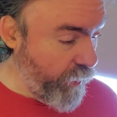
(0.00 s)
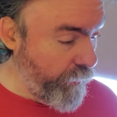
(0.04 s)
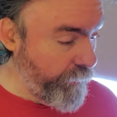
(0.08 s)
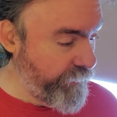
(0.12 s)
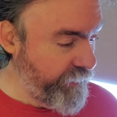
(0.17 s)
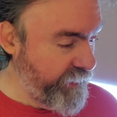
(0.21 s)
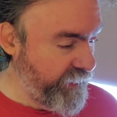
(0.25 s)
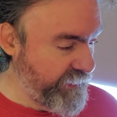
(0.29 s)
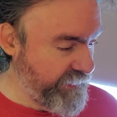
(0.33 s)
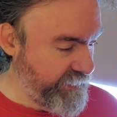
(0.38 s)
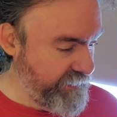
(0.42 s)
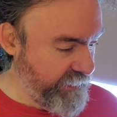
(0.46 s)

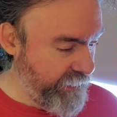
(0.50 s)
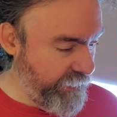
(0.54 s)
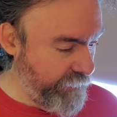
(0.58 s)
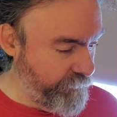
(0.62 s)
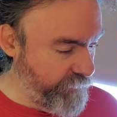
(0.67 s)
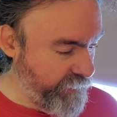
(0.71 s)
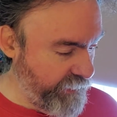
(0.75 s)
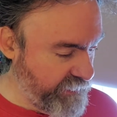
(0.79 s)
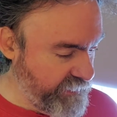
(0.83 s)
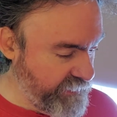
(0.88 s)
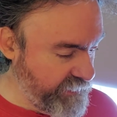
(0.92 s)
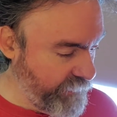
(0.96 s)
opened this
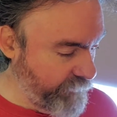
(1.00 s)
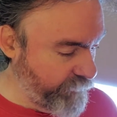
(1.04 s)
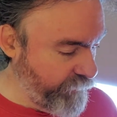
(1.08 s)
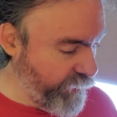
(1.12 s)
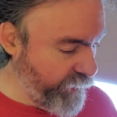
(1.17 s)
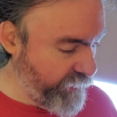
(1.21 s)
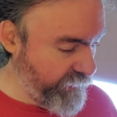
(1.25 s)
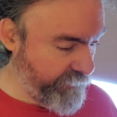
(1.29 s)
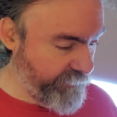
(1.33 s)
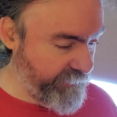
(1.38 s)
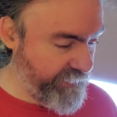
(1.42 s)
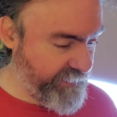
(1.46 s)
yet, but at some
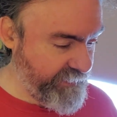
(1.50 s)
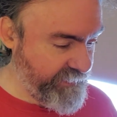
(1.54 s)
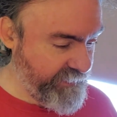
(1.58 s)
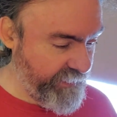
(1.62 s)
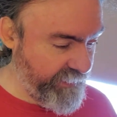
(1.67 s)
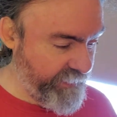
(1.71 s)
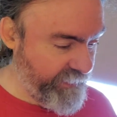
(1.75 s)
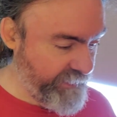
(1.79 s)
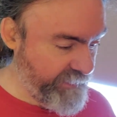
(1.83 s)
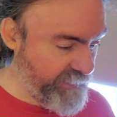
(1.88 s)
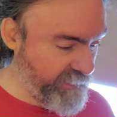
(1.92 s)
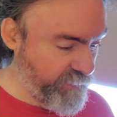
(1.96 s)
point I'm gonna
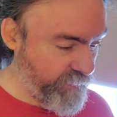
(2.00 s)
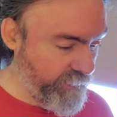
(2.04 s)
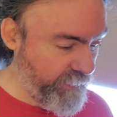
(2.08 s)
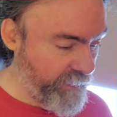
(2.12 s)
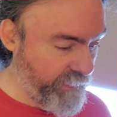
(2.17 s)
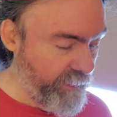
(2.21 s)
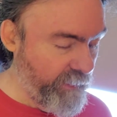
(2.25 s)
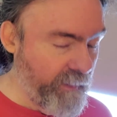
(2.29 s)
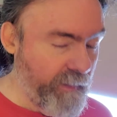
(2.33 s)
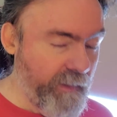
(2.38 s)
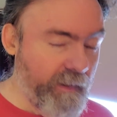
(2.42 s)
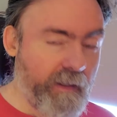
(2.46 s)
dig into
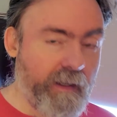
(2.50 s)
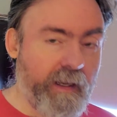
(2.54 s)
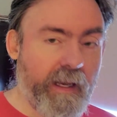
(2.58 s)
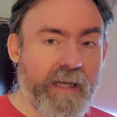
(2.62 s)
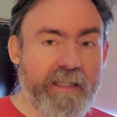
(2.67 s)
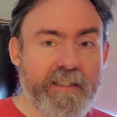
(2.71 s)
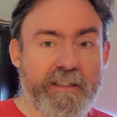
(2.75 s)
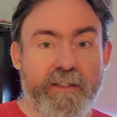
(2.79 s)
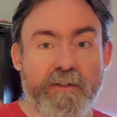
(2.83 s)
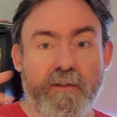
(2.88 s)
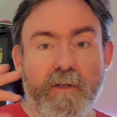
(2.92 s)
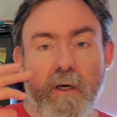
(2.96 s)
it.
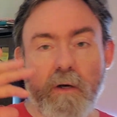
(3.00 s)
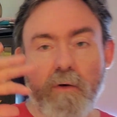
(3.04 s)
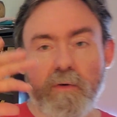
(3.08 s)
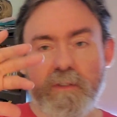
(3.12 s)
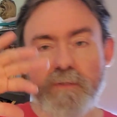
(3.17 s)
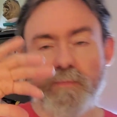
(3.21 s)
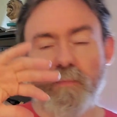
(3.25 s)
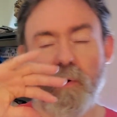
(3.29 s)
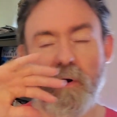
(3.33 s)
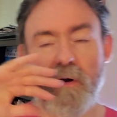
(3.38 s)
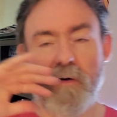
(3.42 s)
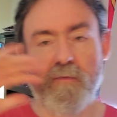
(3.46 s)
As you know,
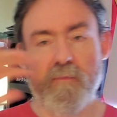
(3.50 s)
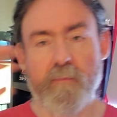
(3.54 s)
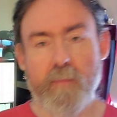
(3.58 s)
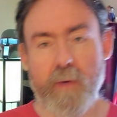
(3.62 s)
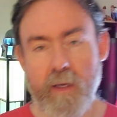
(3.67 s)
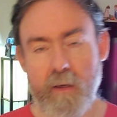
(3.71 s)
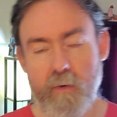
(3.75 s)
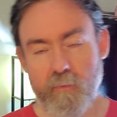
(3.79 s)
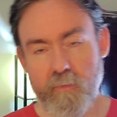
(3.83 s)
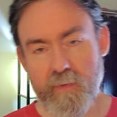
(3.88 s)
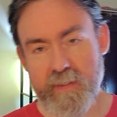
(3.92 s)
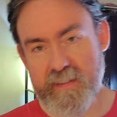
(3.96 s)
as part of
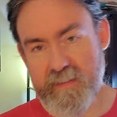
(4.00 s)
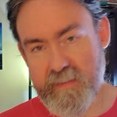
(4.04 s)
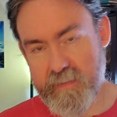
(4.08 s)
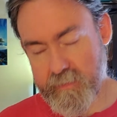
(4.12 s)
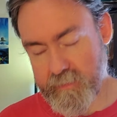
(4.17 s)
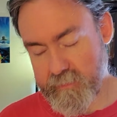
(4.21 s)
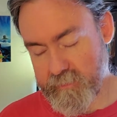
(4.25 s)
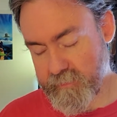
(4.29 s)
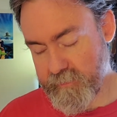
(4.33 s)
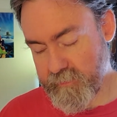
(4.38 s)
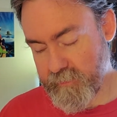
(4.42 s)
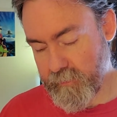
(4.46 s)
my
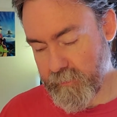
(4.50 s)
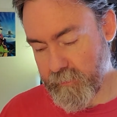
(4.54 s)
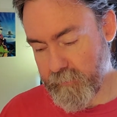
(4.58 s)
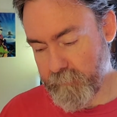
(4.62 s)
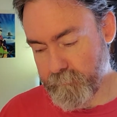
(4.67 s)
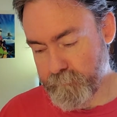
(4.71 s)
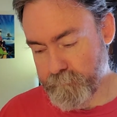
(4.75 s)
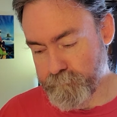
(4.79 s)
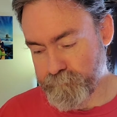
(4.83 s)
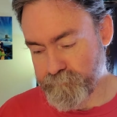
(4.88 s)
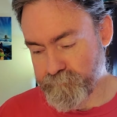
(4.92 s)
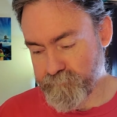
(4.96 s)
recent
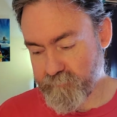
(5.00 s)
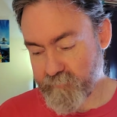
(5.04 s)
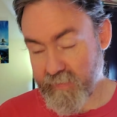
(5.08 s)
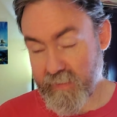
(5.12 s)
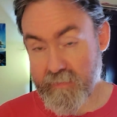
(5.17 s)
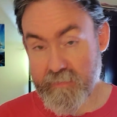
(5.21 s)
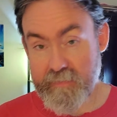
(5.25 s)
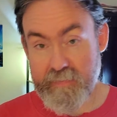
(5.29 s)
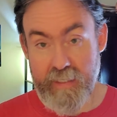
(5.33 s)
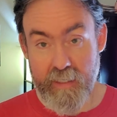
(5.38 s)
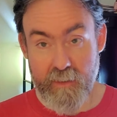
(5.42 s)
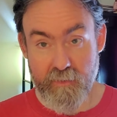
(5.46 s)

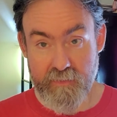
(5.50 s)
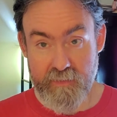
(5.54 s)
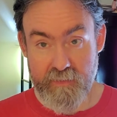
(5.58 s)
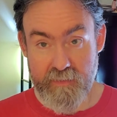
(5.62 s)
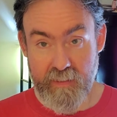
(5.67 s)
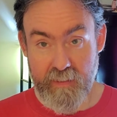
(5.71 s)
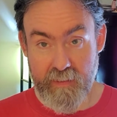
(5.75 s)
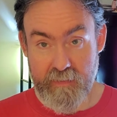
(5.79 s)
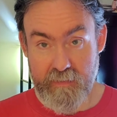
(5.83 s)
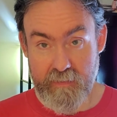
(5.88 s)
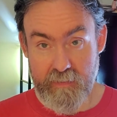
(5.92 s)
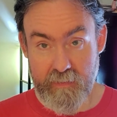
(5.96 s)

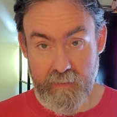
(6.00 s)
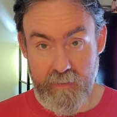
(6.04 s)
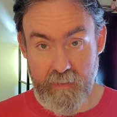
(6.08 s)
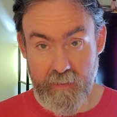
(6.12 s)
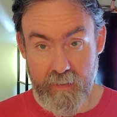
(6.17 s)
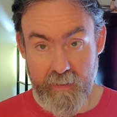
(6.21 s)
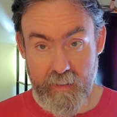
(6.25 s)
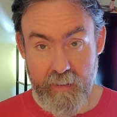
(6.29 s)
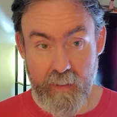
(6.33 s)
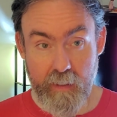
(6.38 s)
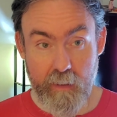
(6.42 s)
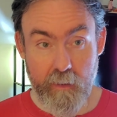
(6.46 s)
downsizing,
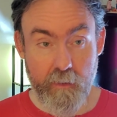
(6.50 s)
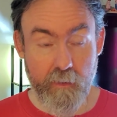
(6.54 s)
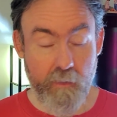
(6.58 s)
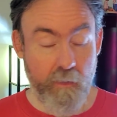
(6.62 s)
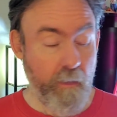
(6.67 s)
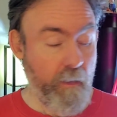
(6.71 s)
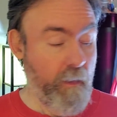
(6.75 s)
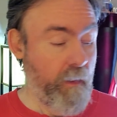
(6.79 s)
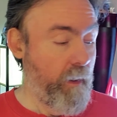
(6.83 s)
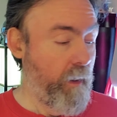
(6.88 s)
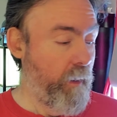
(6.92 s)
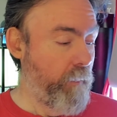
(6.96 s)
I had
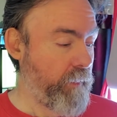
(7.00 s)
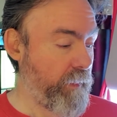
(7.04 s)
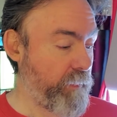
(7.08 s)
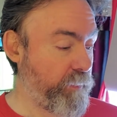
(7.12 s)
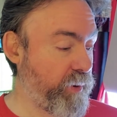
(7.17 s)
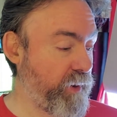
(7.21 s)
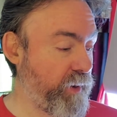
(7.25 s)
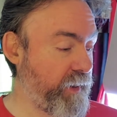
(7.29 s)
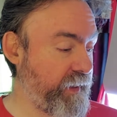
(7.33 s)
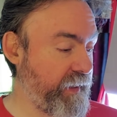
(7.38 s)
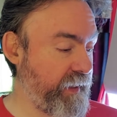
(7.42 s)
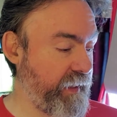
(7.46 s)
been
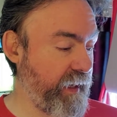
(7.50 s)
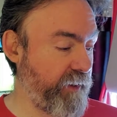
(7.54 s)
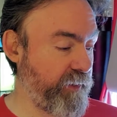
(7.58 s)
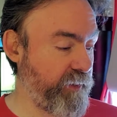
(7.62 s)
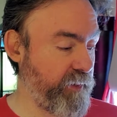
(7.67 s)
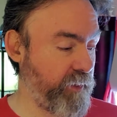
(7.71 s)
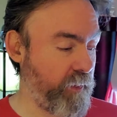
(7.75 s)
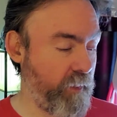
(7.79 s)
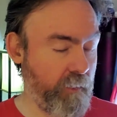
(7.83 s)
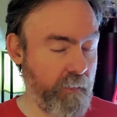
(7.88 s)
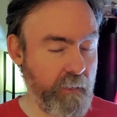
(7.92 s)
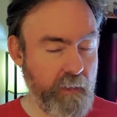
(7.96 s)
putting
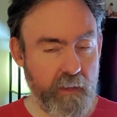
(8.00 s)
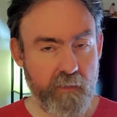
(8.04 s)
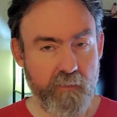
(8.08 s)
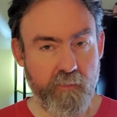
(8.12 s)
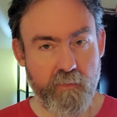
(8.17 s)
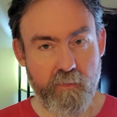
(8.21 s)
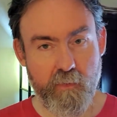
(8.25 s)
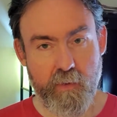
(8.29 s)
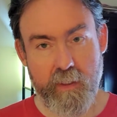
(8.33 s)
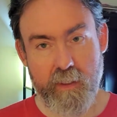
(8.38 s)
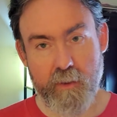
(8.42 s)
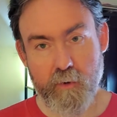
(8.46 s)
together a run
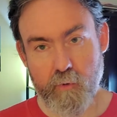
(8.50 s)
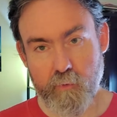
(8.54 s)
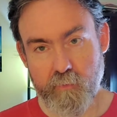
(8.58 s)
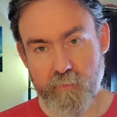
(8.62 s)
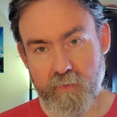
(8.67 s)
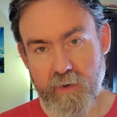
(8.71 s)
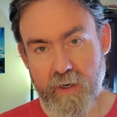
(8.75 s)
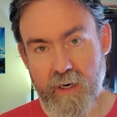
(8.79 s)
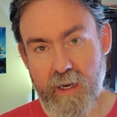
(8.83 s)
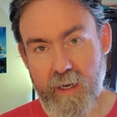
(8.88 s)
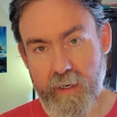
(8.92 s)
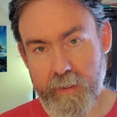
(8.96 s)
of Hero
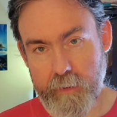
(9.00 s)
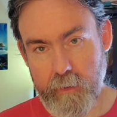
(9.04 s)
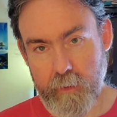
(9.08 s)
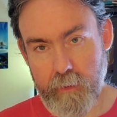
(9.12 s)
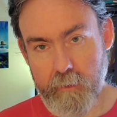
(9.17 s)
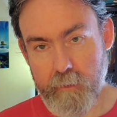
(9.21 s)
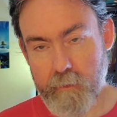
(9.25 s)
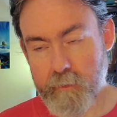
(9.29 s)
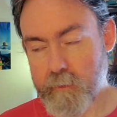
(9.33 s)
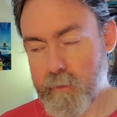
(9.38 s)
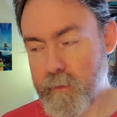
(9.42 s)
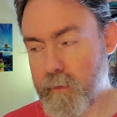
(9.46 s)
for
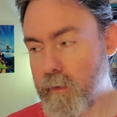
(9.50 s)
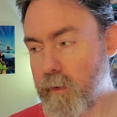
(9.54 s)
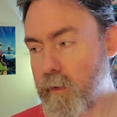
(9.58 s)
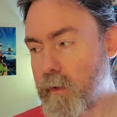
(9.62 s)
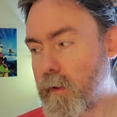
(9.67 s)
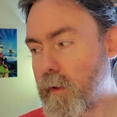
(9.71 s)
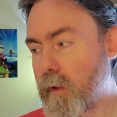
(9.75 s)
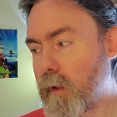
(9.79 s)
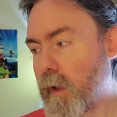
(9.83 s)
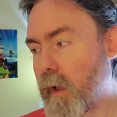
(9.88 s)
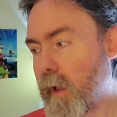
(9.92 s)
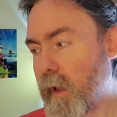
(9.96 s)
Hire,
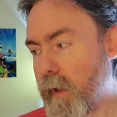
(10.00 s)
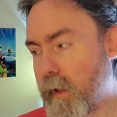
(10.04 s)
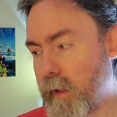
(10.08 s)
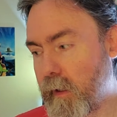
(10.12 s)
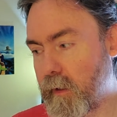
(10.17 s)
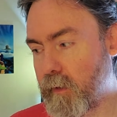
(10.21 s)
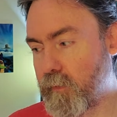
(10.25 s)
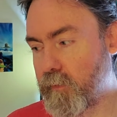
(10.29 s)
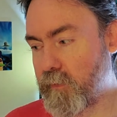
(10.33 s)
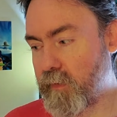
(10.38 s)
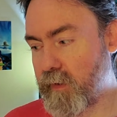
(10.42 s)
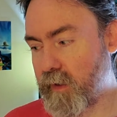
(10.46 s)

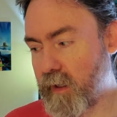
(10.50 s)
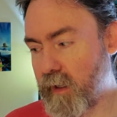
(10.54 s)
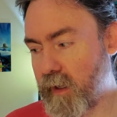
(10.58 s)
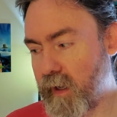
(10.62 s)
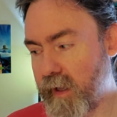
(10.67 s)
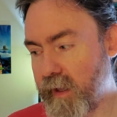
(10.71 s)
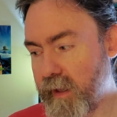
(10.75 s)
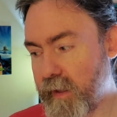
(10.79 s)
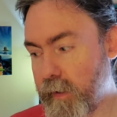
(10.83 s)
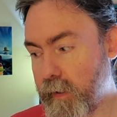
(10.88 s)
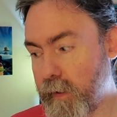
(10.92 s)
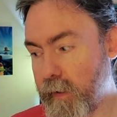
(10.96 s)
and
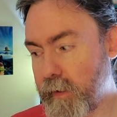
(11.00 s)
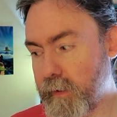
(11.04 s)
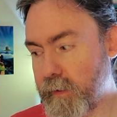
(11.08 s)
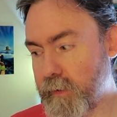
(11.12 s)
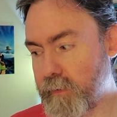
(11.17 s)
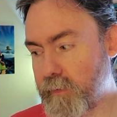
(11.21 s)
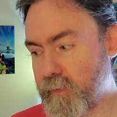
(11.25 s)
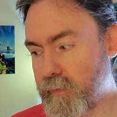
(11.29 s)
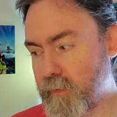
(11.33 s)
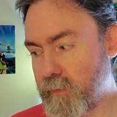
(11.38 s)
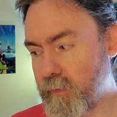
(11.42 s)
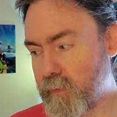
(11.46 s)
I
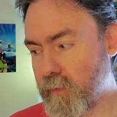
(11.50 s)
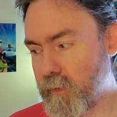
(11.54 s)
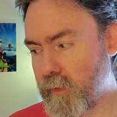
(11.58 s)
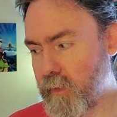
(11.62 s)
had